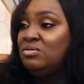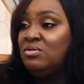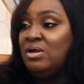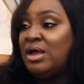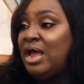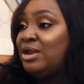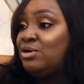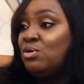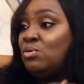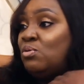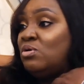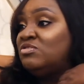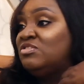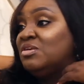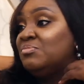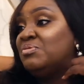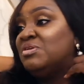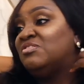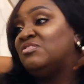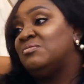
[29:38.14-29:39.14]
I don't want a
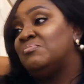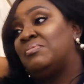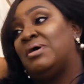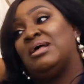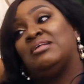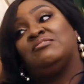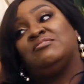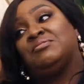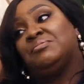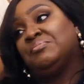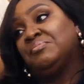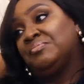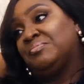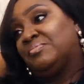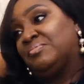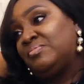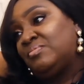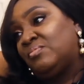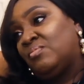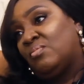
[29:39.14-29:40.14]
pity party.
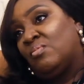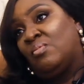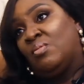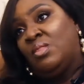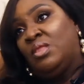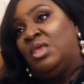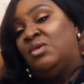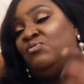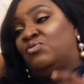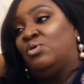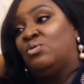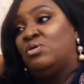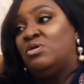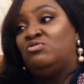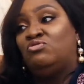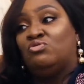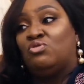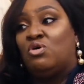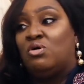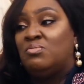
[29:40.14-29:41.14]
If you're going
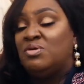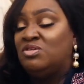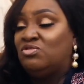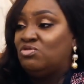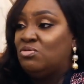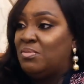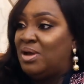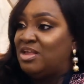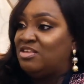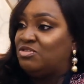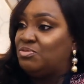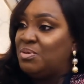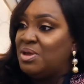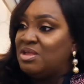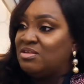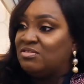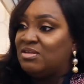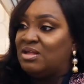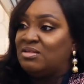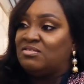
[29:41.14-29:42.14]
to come into my
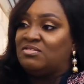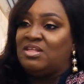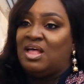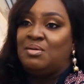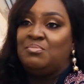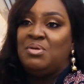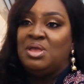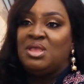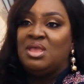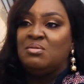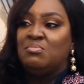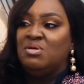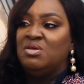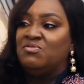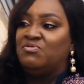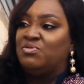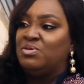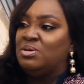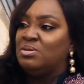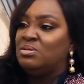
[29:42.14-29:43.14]
space and start making me
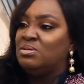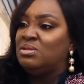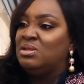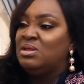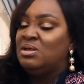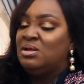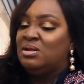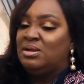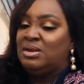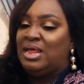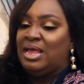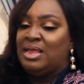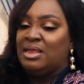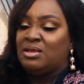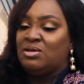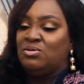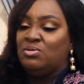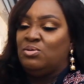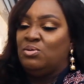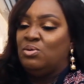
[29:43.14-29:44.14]
feel like,
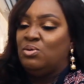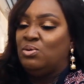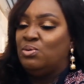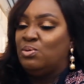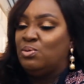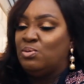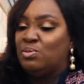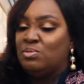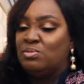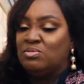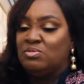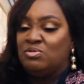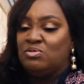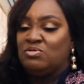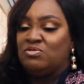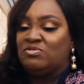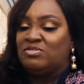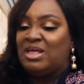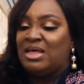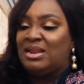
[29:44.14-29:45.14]
oh, you
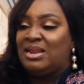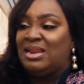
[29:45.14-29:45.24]
start